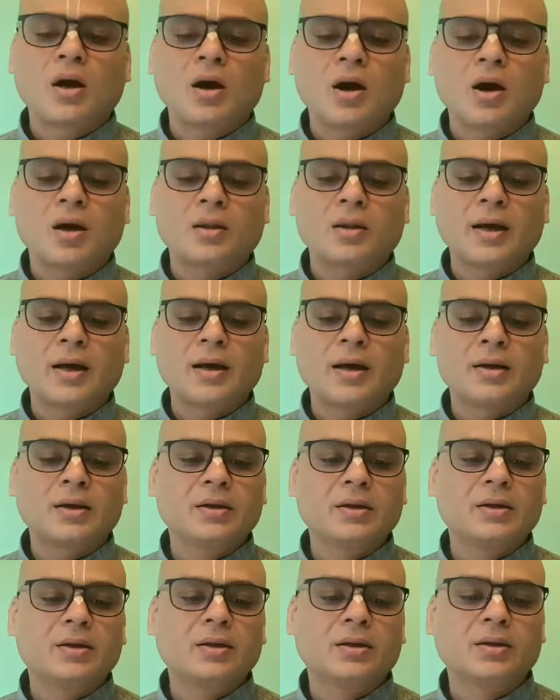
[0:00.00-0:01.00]
are there
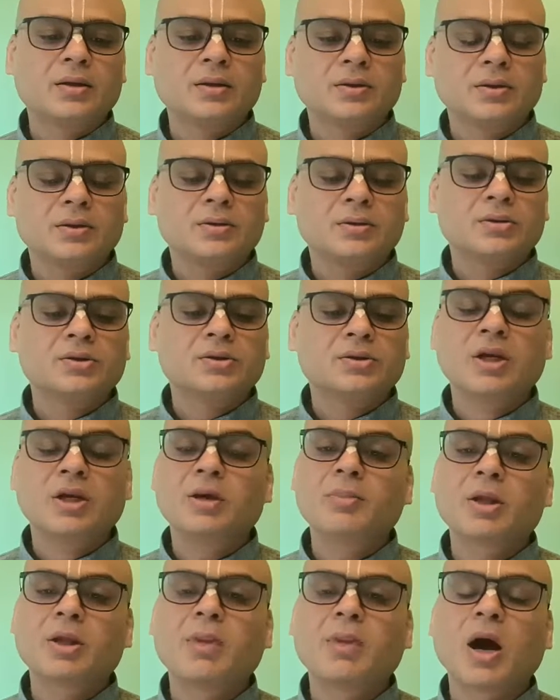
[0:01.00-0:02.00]
in
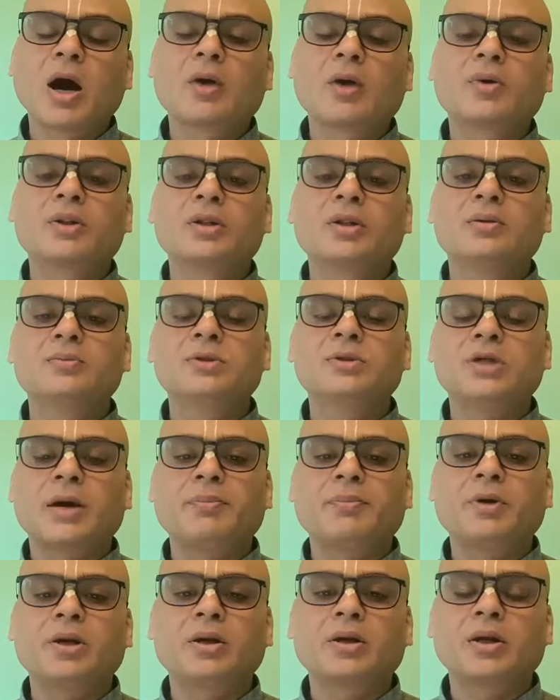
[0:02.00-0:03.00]
Srimad Bhagavatam,
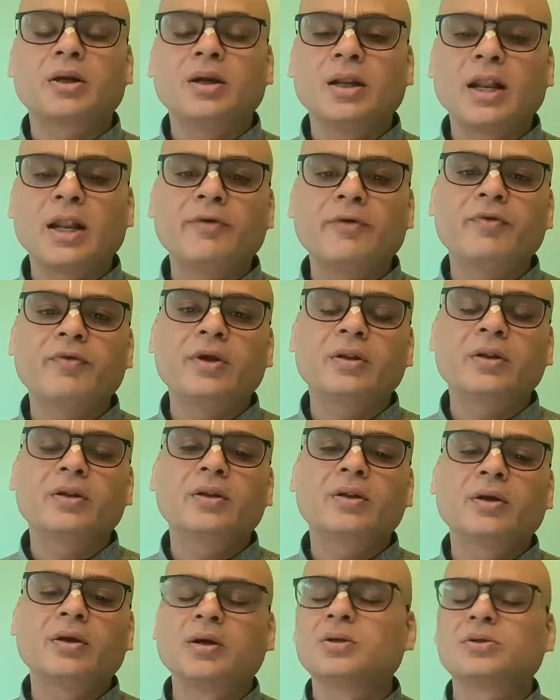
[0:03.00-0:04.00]
chapter
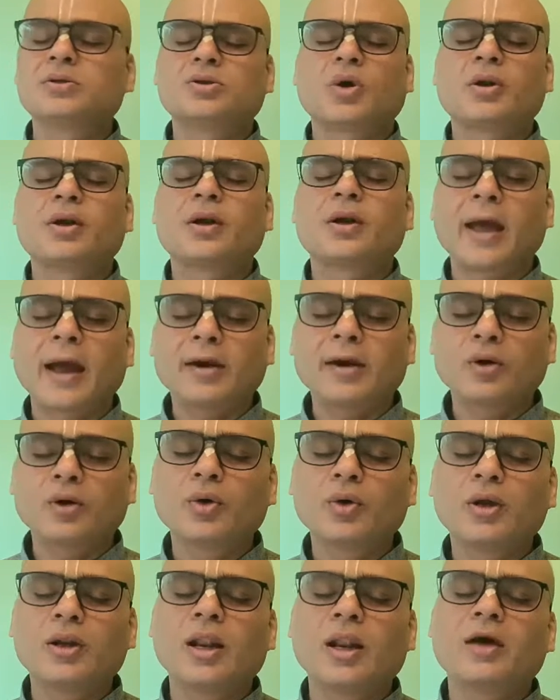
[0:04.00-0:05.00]
11,
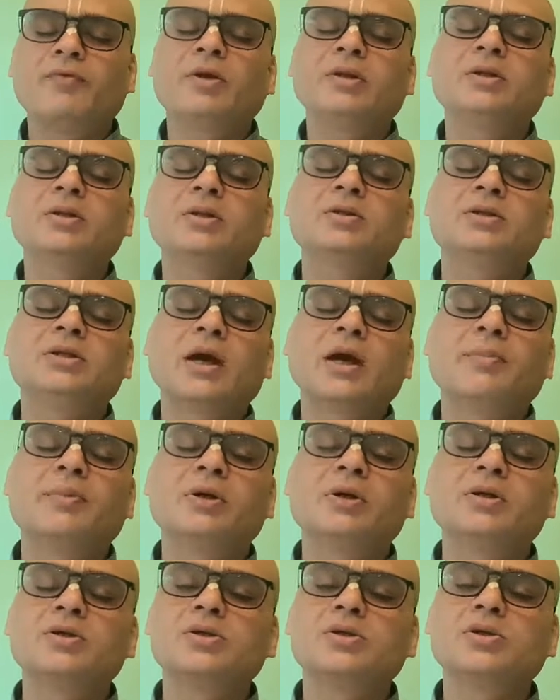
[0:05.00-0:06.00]
canto 11,
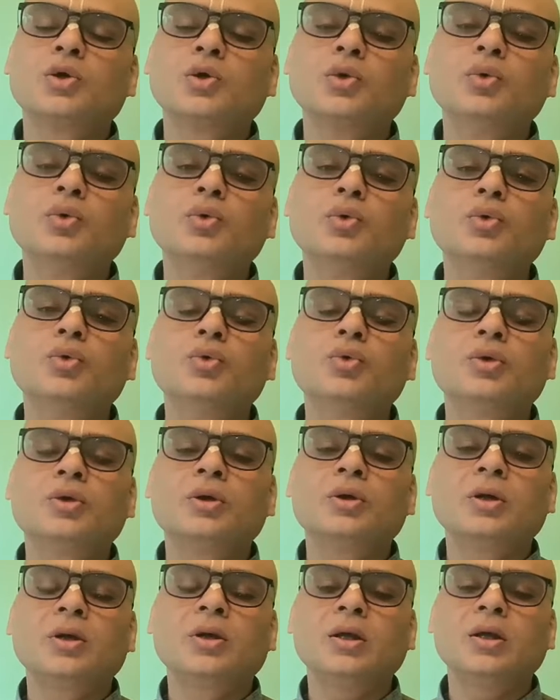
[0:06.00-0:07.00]
chapters 2,
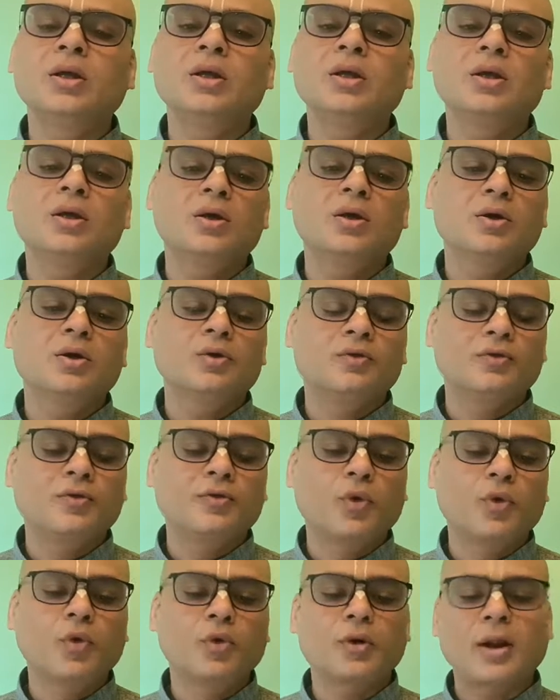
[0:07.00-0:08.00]
3,
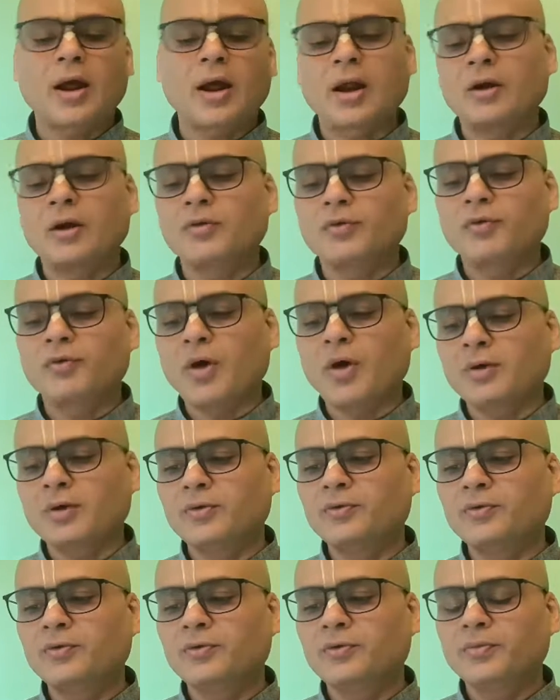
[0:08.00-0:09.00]
4, and
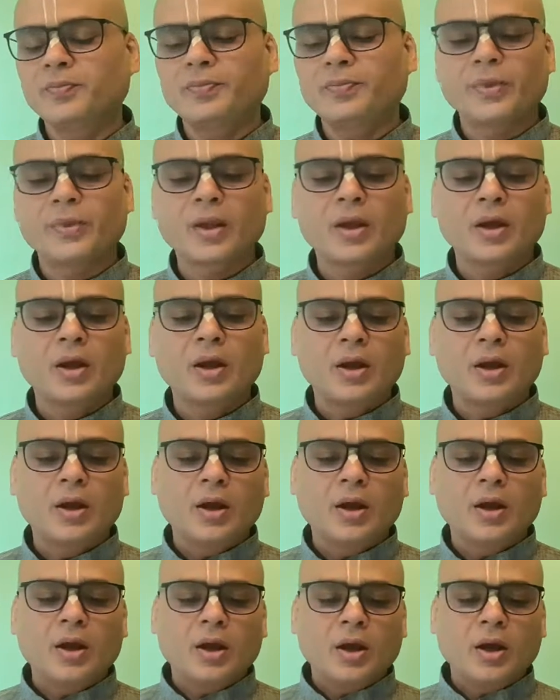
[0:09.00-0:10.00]
5.
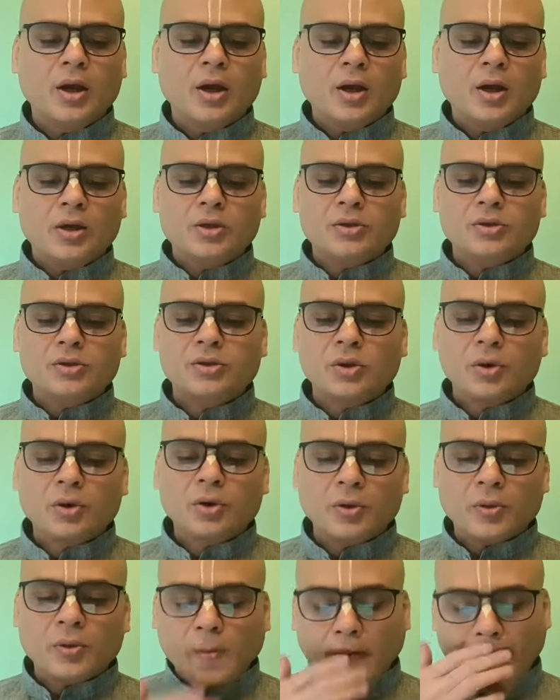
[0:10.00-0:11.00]

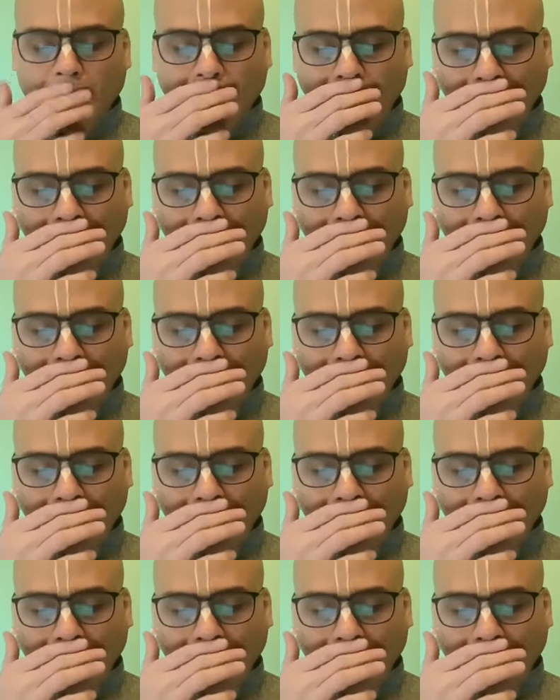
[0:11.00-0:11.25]
So